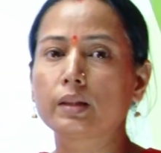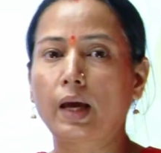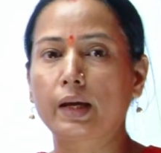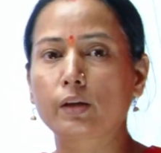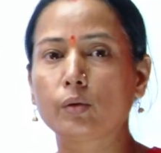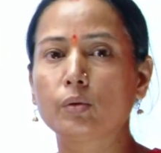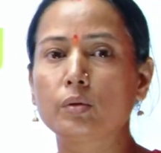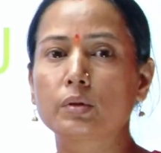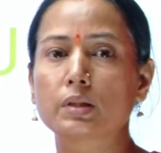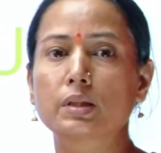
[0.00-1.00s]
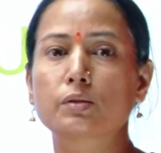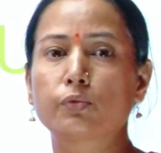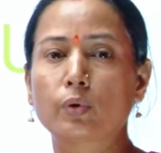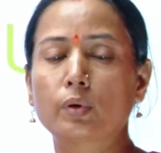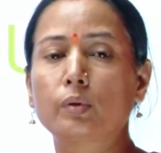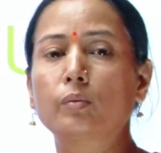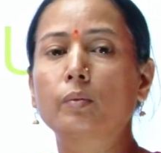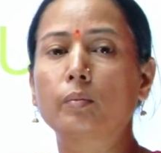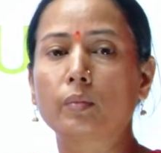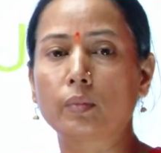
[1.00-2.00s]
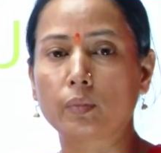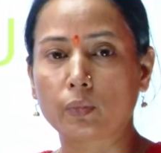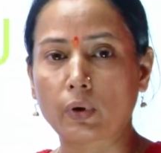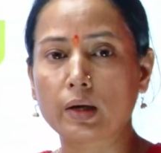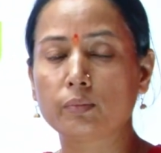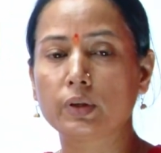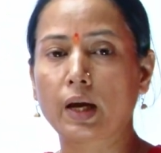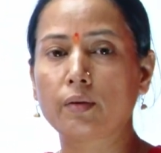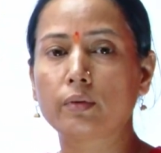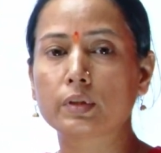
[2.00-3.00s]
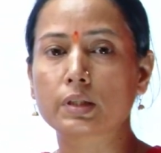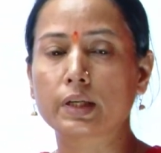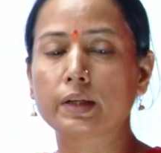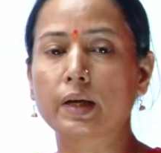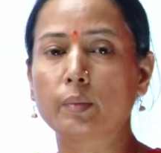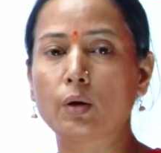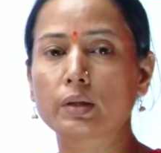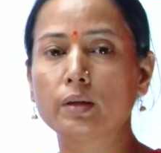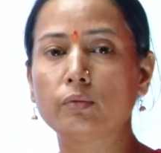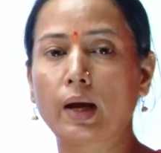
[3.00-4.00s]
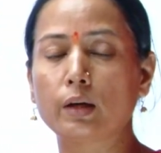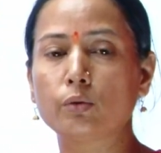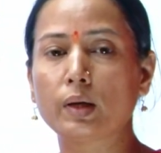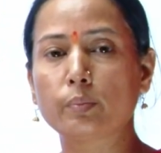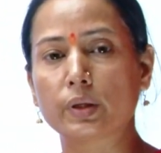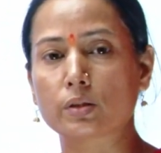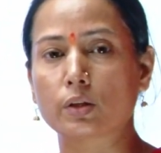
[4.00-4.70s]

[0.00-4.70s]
Thank you. This is for what we have studied about in value and peace